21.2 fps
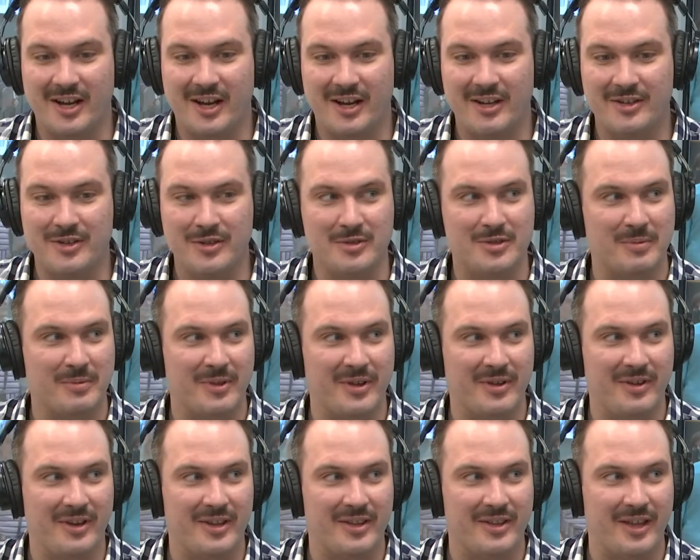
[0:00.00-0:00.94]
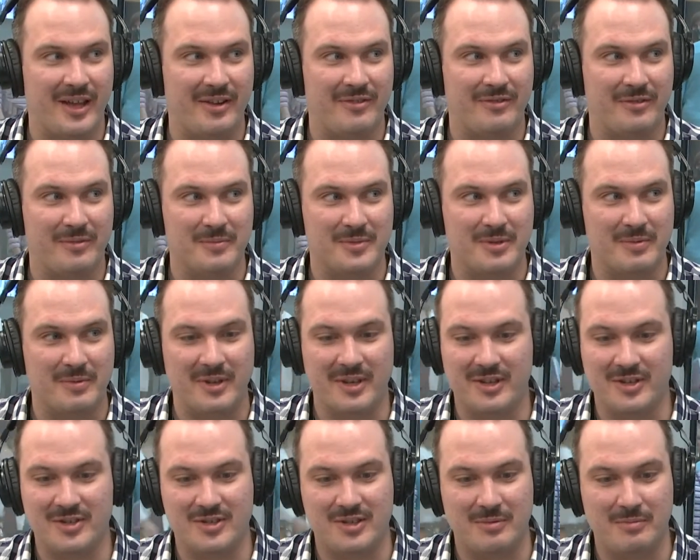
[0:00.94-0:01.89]
God do something like that from something
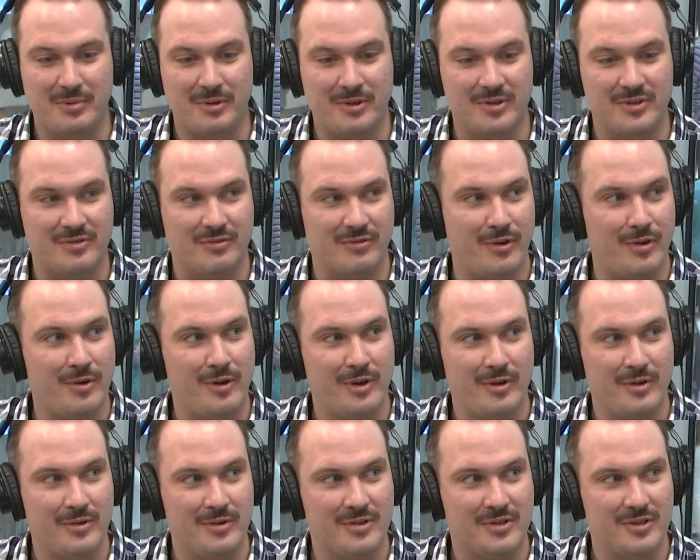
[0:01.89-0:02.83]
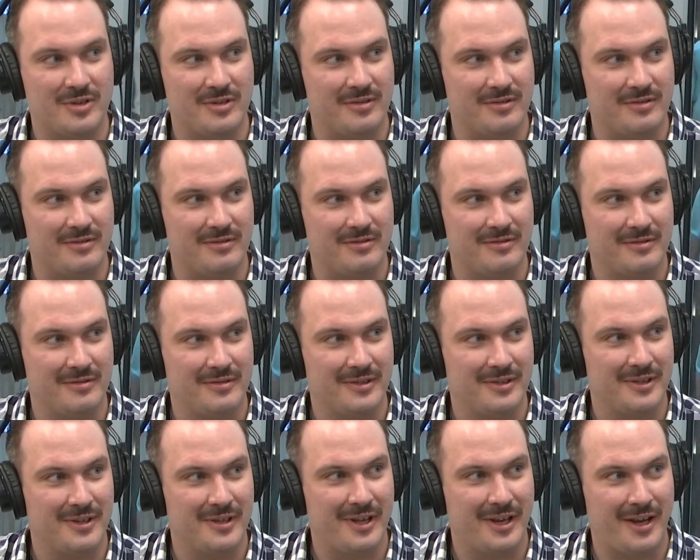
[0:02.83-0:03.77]
as simple as photos and
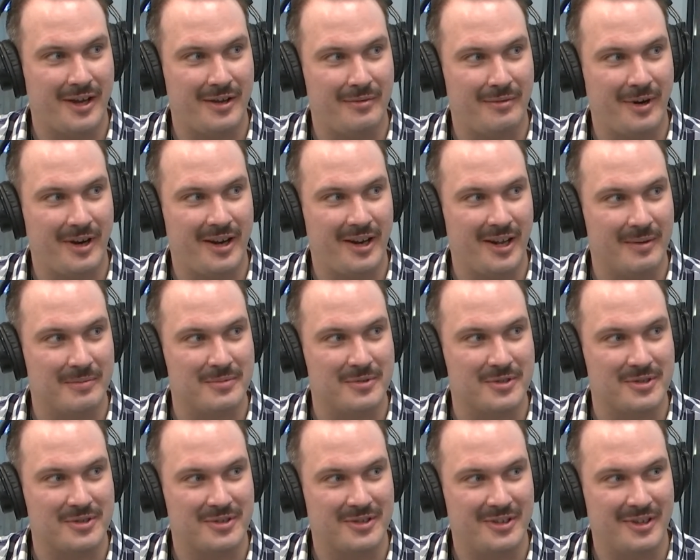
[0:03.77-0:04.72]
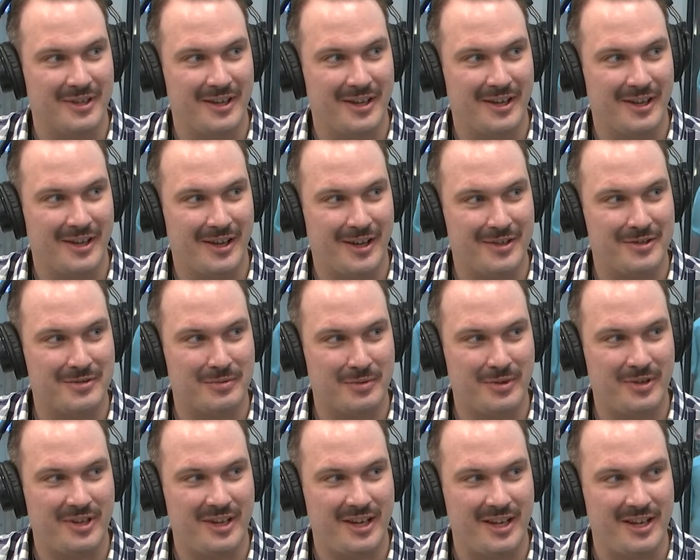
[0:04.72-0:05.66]
yes. and write ups. Yes, that's
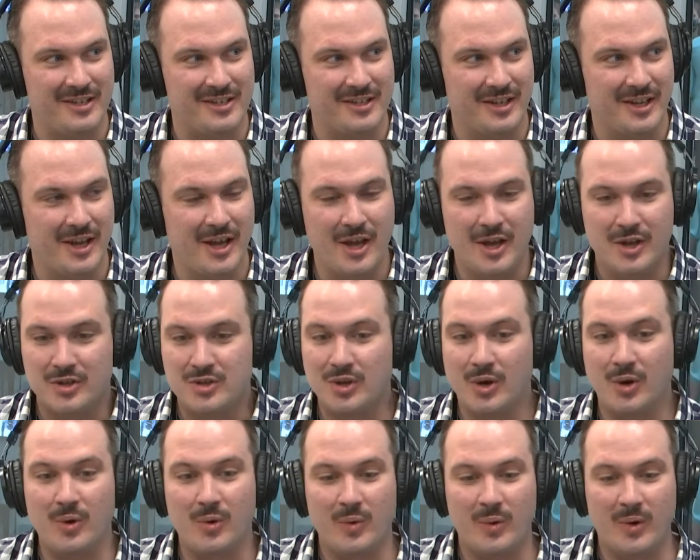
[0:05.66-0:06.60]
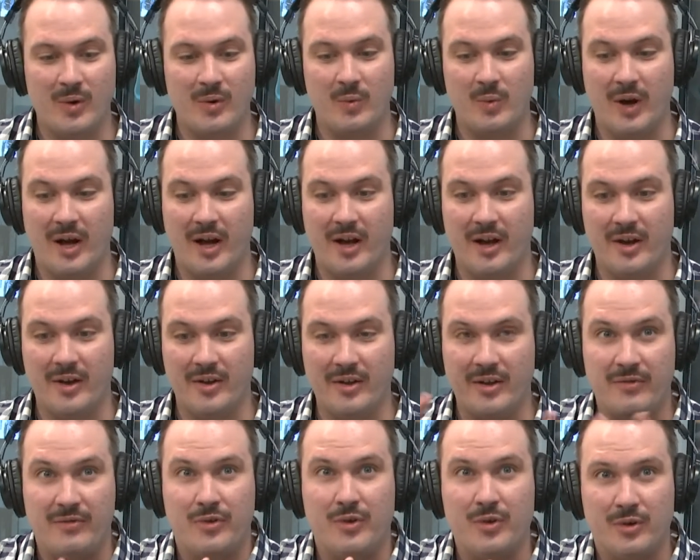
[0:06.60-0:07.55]
really neat. So uh,
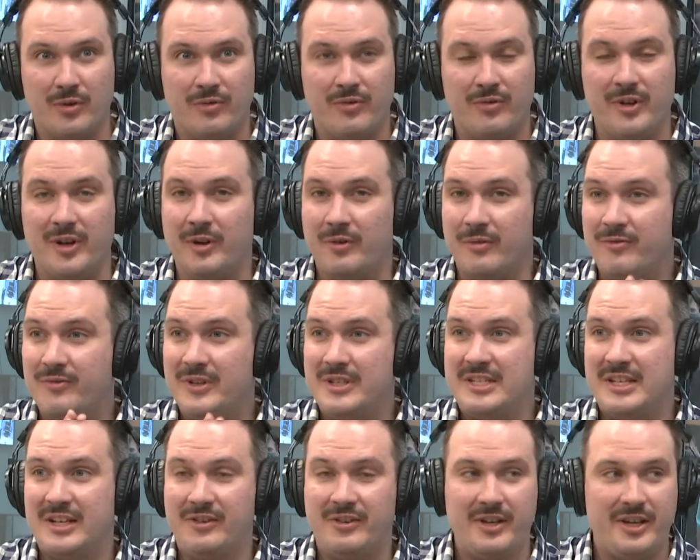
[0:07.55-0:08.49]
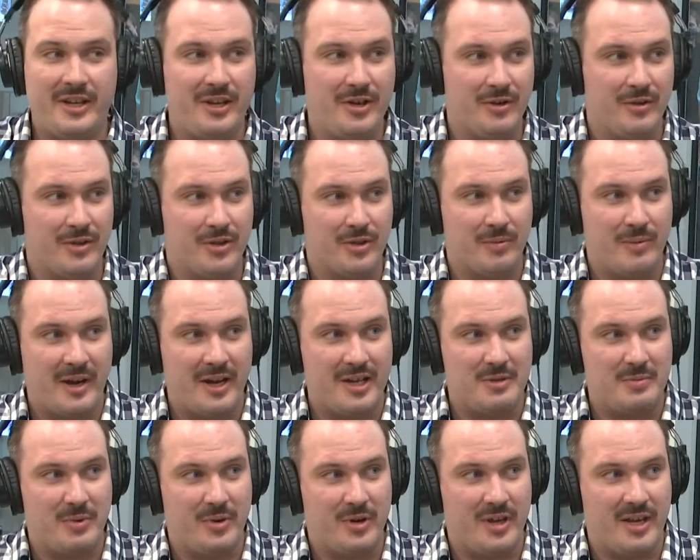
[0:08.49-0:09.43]
if you're you know physically here at the
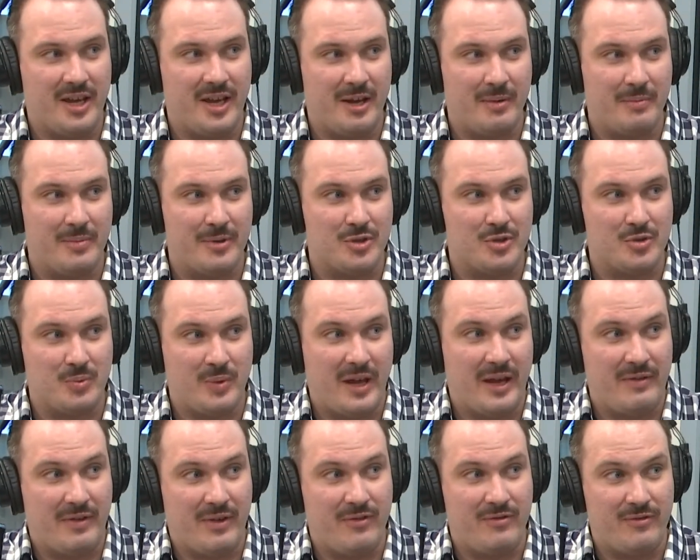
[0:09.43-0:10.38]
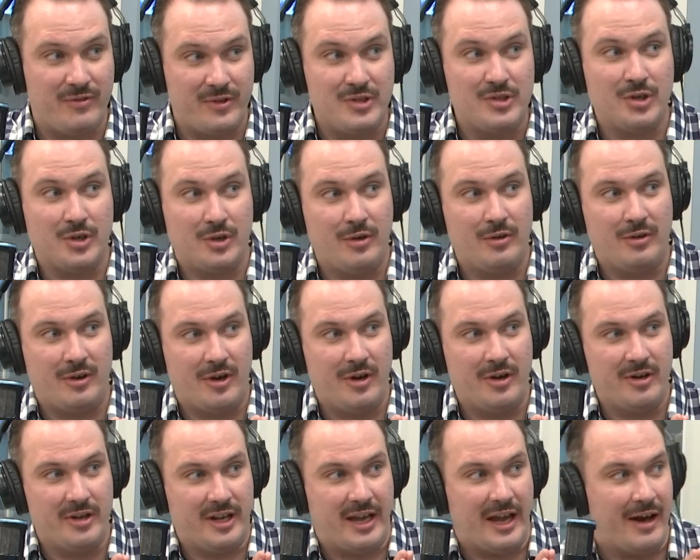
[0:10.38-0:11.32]
Raspberry campus, we have a physical
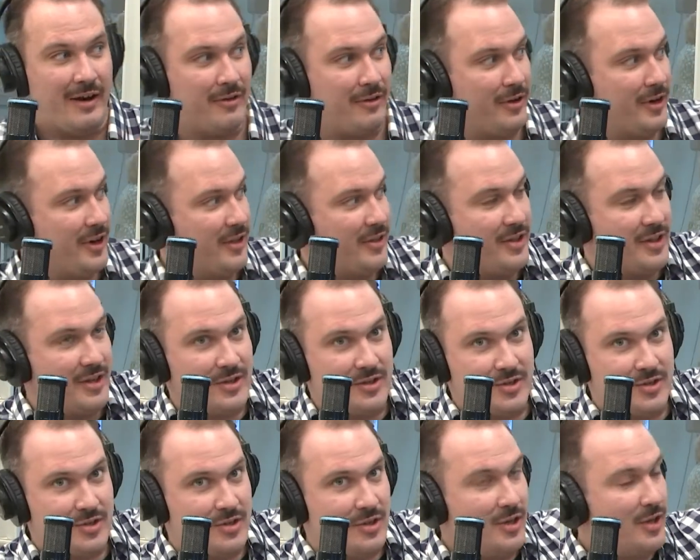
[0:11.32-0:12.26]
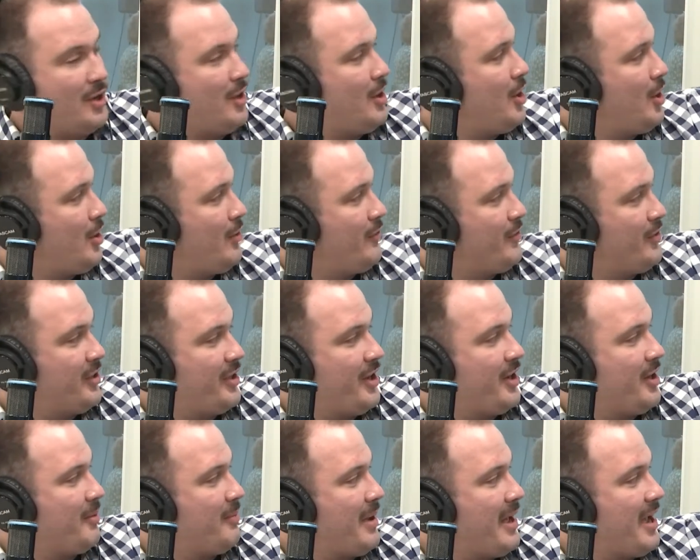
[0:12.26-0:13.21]
heart gallery mm-hmm. that is over
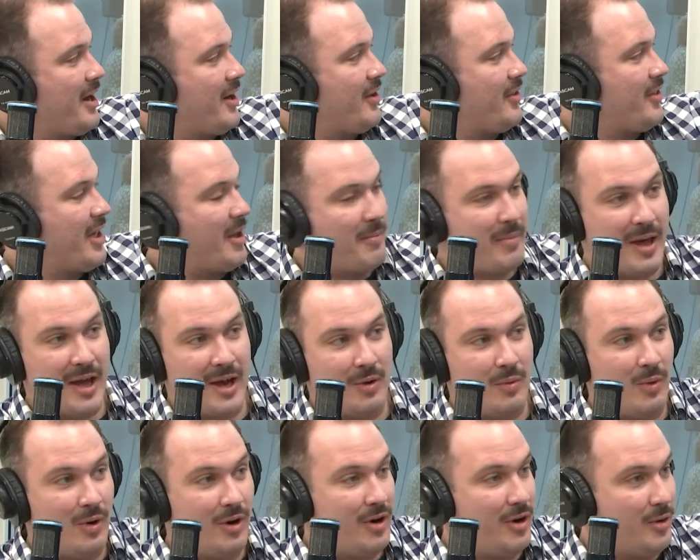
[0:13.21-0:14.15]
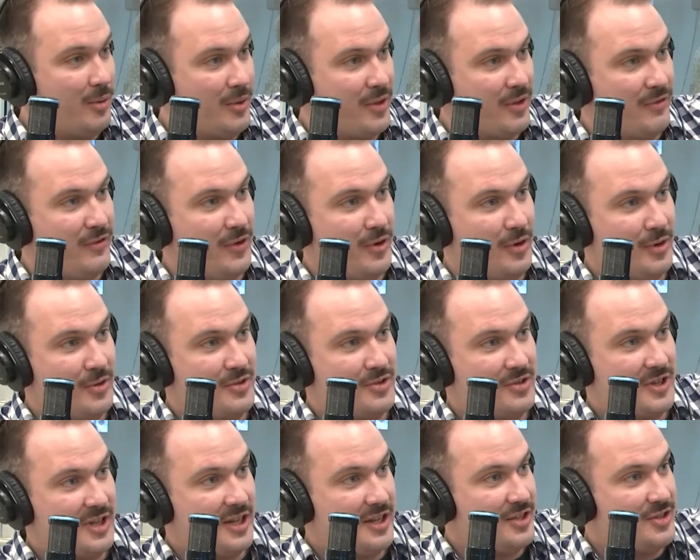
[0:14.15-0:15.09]
there back on that back wall with the photos
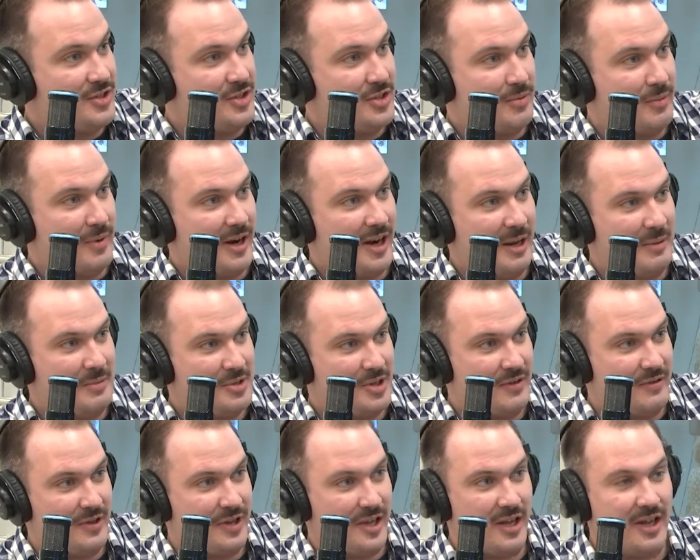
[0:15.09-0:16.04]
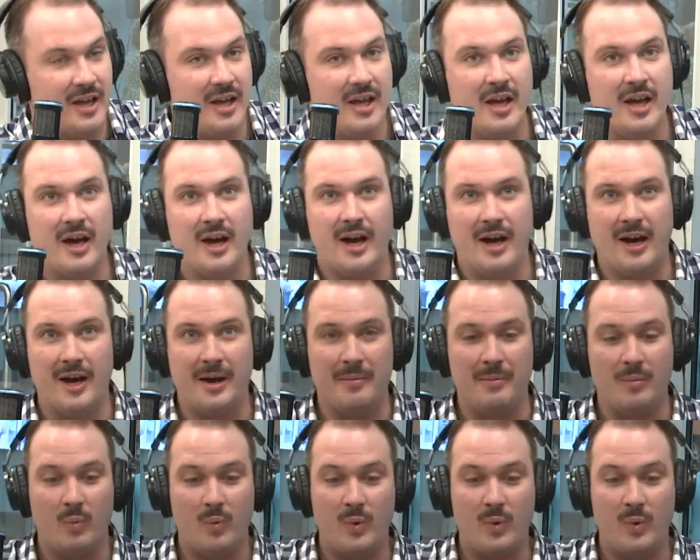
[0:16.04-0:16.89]
of kids and the write ups yep. and everything. Um,